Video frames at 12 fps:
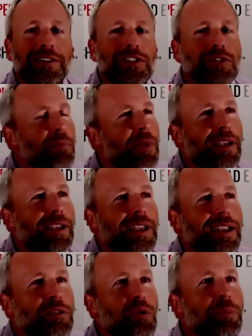
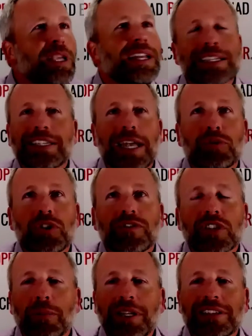it would be an exception
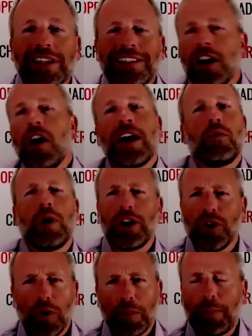if somebody said, no, I don't want
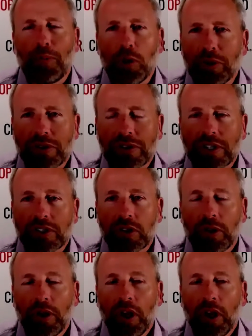to know what my purpose is.